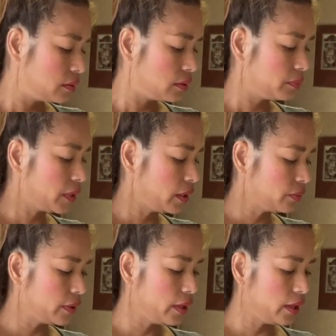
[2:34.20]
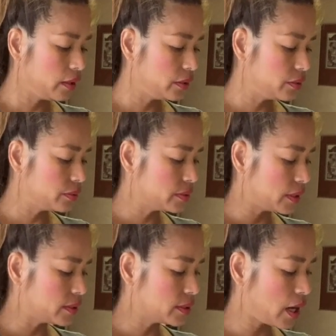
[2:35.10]
I'm gonna go ahead and use the
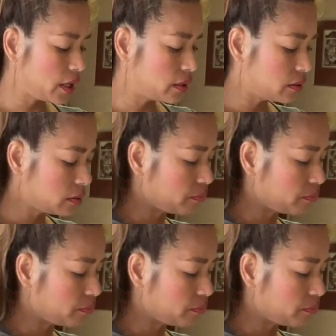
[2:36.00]
entire.